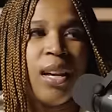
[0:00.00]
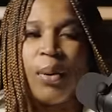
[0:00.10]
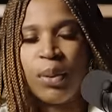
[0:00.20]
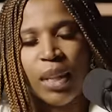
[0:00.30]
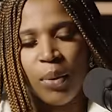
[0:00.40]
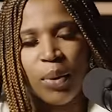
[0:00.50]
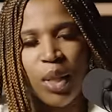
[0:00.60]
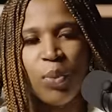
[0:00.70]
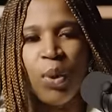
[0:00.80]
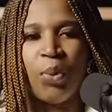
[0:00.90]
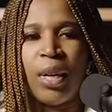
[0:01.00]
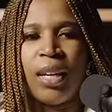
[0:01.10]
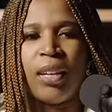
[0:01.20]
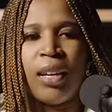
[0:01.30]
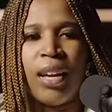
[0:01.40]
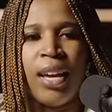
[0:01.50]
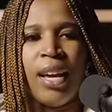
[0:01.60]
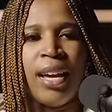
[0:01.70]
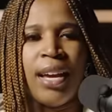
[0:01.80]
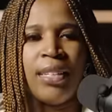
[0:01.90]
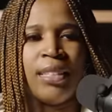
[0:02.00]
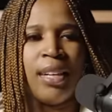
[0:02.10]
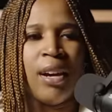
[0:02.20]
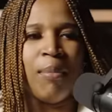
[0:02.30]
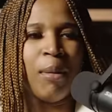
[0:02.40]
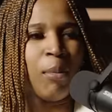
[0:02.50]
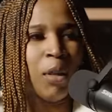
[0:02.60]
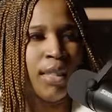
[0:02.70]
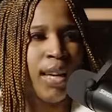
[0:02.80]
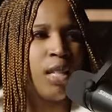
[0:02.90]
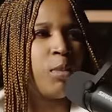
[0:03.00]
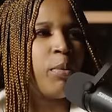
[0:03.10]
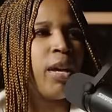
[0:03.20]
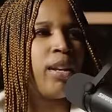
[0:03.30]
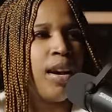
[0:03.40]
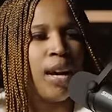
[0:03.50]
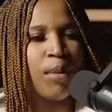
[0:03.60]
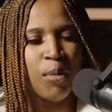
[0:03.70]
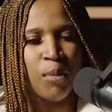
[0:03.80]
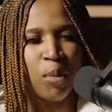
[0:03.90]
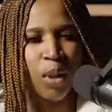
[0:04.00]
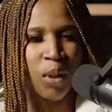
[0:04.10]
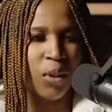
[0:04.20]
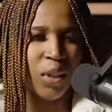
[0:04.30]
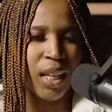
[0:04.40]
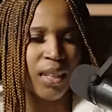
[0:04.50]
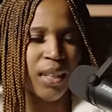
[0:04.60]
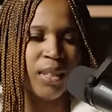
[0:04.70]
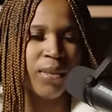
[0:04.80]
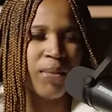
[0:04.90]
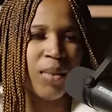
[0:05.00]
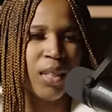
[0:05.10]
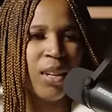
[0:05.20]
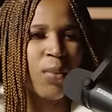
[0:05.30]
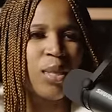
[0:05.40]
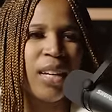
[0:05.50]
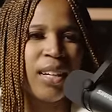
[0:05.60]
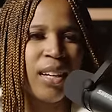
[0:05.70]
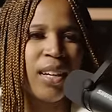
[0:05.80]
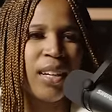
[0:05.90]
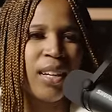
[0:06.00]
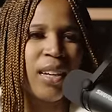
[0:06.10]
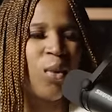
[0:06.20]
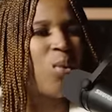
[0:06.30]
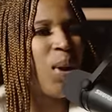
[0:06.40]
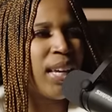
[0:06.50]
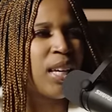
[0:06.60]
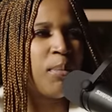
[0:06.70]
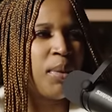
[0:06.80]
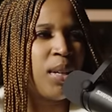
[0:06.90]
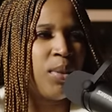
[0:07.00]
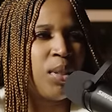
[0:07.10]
and with, like within one week. And uh, my birthday I spent at a memorial, like a, it was like a, keeping when